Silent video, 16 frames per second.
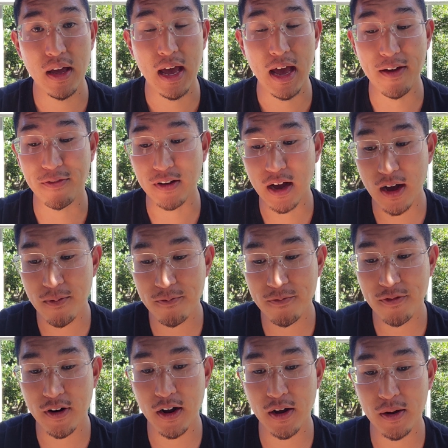have come
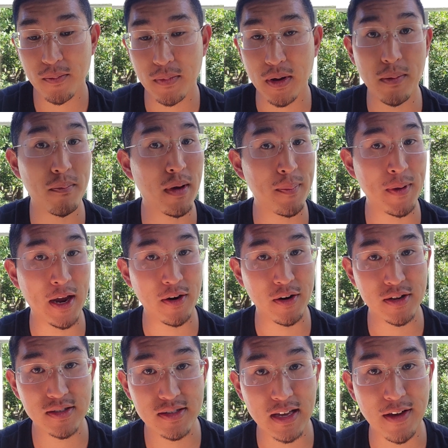from my
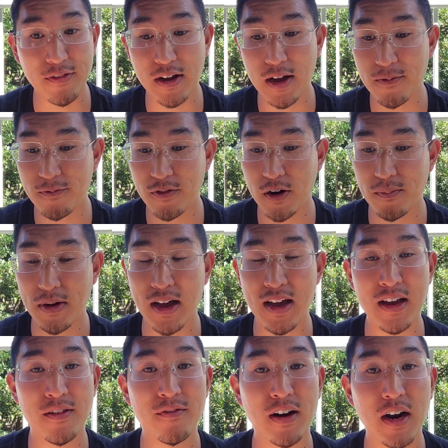parents, have come from my
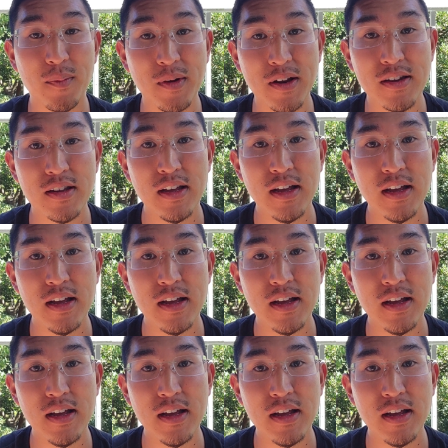environment,